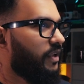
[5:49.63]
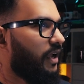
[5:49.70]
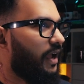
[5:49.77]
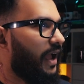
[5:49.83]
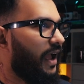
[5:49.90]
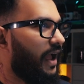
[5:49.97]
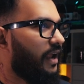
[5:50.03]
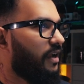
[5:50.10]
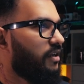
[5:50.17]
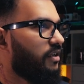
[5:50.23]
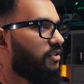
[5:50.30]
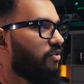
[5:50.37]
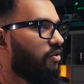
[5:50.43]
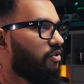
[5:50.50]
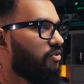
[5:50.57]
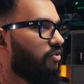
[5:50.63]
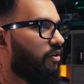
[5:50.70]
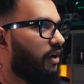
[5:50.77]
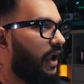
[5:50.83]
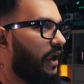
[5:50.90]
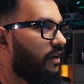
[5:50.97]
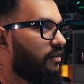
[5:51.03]
and it's also
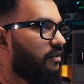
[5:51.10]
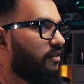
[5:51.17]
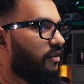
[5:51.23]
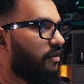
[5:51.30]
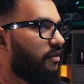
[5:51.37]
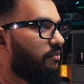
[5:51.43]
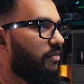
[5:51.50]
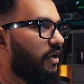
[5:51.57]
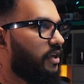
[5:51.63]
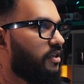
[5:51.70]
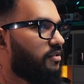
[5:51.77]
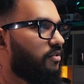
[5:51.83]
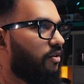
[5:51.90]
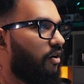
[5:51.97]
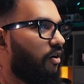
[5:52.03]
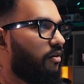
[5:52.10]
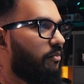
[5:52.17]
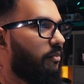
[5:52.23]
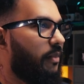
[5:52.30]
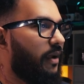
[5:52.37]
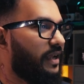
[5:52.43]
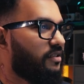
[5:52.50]
ranked it based
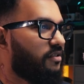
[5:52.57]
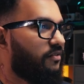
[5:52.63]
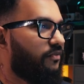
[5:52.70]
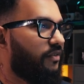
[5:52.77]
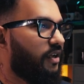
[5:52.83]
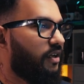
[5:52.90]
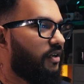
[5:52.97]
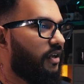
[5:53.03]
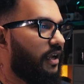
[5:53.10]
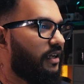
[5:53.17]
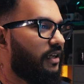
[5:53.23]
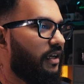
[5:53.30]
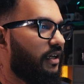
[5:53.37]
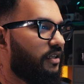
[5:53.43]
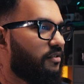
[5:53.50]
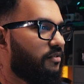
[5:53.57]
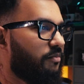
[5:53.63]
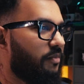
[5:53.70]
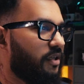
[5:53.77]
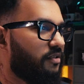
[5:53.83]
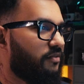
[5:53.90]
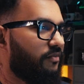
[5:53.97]
on best fit and least
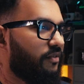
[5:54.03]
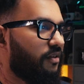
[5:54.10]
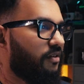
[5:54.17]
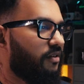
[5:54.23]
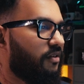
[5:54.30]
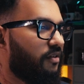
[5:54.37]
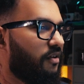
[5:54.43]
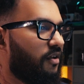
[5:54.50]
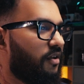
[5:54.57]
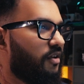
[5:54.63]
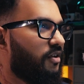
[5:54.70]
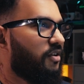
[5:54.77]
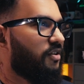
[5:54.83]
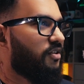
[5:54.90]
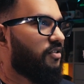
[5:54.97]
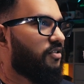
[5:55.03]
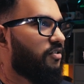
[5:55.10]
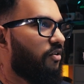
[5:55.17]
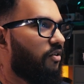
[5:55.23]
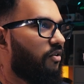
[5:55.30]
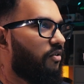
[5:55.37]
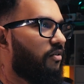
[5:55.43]
best fit.
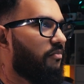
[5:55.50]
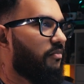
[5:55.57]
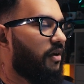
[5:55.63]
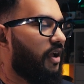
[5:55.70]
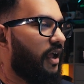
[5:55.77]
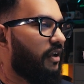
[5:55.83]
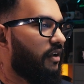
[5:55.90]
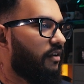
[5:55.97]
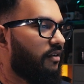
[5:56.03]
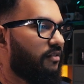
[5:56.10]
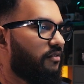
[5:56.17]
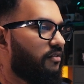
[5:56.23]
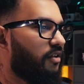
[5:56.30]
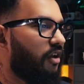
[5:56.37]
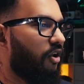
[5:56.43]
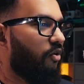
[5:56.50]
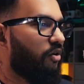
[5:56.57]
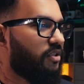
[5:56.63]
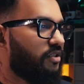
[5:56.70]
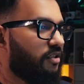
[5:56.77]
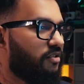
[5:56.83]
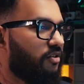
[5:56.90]
So, and the
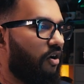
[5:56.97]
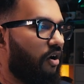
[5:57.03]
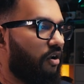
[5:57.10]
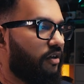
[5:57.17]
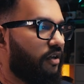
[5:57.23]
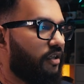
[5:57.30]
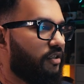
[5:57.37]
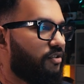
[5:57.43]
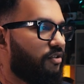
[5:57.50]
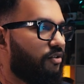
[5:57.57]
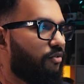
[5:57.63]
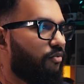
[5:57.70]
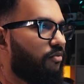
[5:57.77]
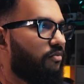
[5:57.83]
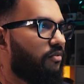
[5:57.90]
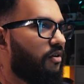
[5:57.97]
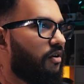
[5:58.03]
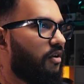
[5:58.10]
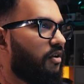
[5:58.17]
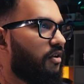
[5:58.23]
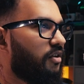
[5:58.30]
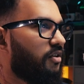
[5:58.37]
lowest it's gone is 2.
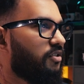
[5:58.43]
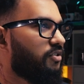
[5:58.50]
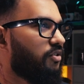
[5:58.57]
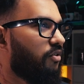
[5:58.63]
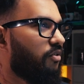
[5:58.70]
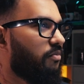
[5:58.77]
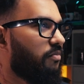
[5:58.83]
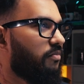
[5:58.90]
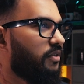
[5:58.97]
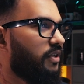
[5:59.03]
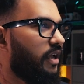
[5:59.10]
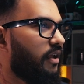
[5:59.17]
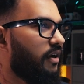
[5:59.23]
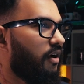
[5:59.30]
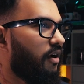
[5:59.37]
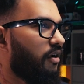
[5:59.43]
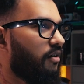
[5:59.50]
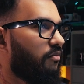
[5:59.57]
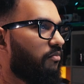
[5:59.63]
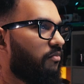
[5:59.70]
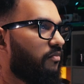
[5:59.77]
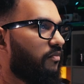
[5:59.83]
So there are
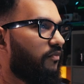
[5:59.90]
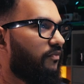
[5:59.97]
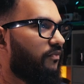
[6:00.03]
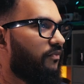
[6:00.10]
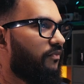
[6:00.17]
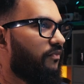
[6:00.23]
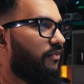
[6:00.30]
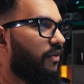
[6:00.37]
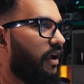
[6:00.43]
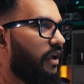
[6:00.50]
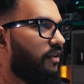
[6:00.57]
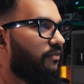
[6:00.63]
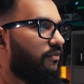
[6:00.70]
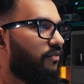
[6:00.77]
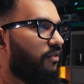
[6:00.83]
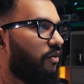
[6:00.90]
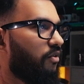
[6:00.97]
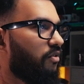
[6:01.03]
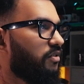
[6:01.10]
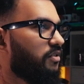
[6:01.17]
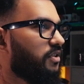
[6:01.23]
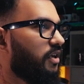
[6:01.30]
5
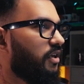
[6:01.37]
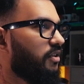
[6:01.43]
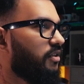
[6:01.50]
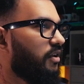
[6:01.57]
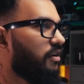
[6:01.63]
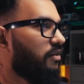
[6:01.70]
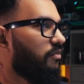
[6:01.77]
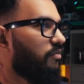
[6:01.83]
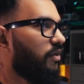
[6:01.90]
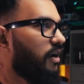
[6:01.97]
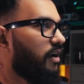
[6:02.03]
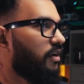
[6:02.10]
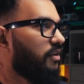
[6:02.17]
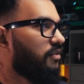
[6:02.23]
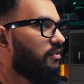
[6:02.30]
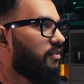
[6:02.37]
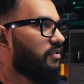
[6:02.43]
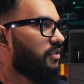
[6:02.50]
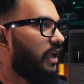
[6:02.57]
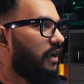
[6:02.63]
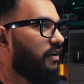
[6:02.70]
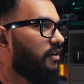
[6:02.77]
roles that are there where this
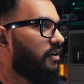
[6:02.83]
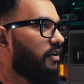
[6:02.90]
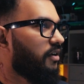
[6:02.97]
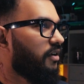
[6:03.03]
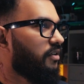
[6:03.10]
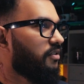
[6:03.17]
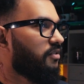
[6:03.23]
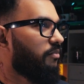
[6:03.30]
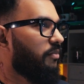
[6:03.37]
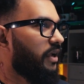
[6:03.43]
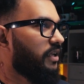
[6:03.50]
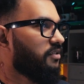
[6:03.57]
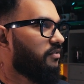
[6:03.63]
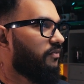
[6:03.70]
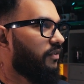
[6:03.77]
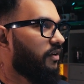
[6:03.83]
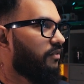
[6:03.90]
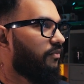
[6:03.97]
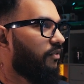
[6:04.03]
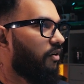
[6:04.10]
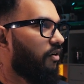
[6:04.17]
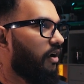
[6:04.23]
candidate is the best fit
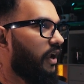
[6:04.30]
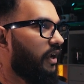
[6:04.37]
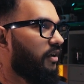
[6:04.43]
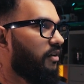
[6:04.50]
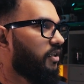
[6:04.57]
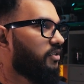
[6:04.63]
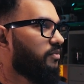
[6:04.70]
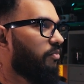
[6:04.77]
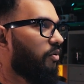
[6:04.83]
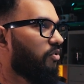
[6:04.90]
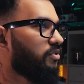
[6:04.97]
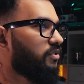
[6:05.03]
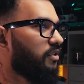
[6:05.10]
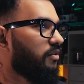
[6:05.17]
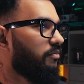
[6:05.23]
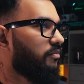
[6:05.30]
for, and it's posted,